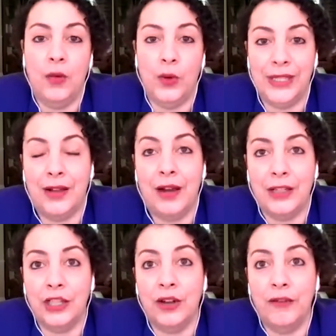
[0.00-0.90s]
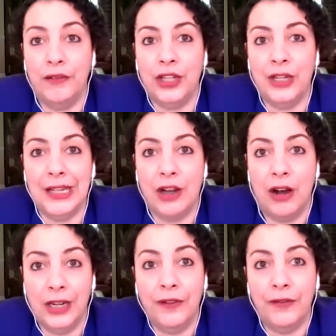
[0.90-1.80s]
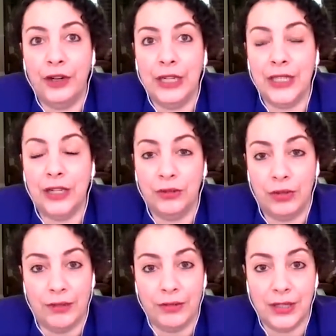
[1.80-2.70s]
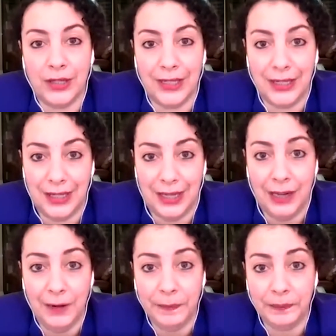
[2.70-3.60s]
We started officially calling for it in 2016,